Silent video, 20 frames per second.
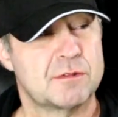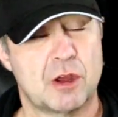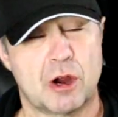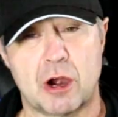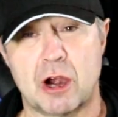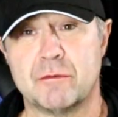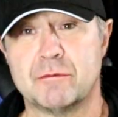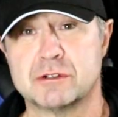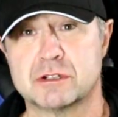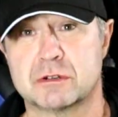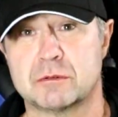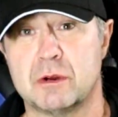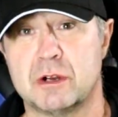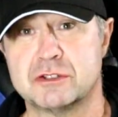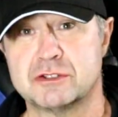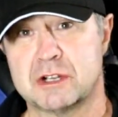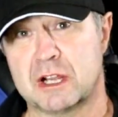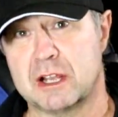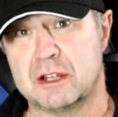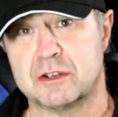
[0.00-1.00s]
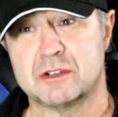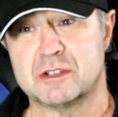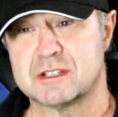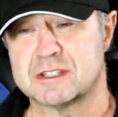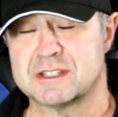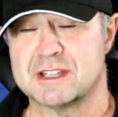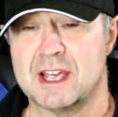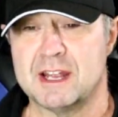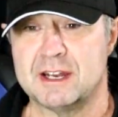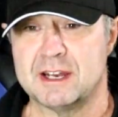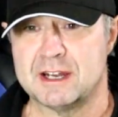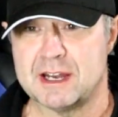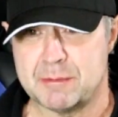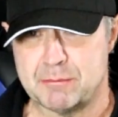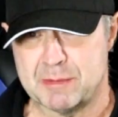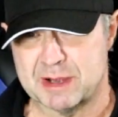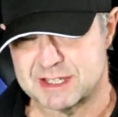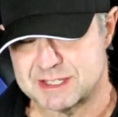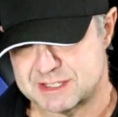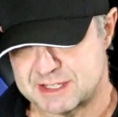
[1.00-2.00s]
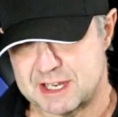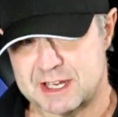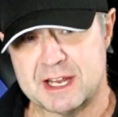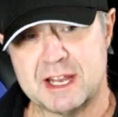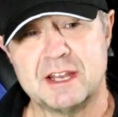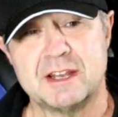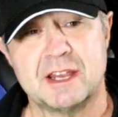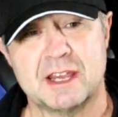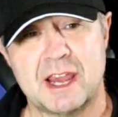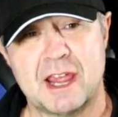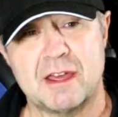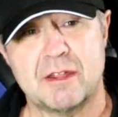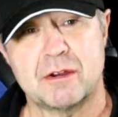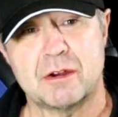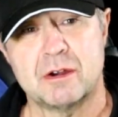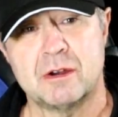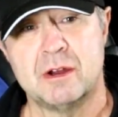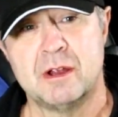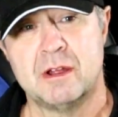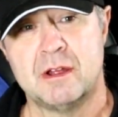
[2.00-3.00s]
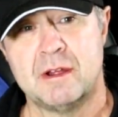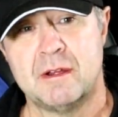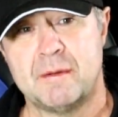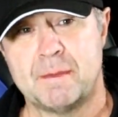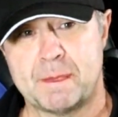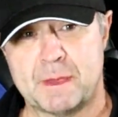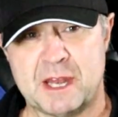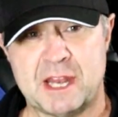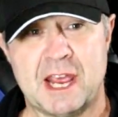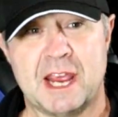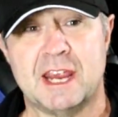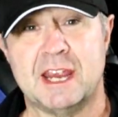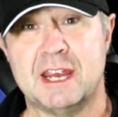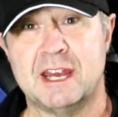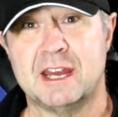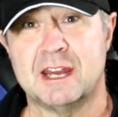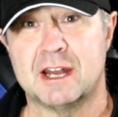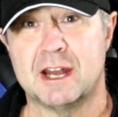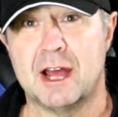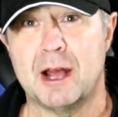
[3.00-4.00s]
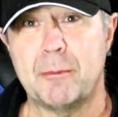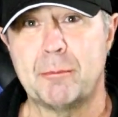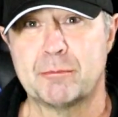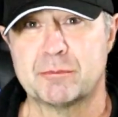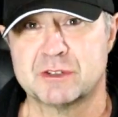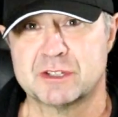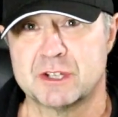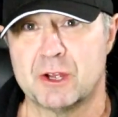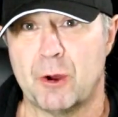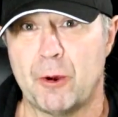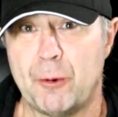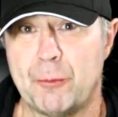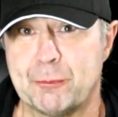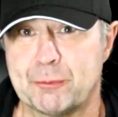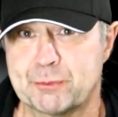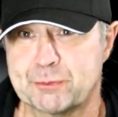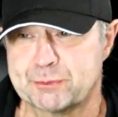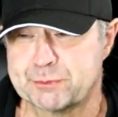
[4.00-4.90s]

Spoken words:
the harvest crunch, like I just said, and I mixed it in together. Then I heat it up, so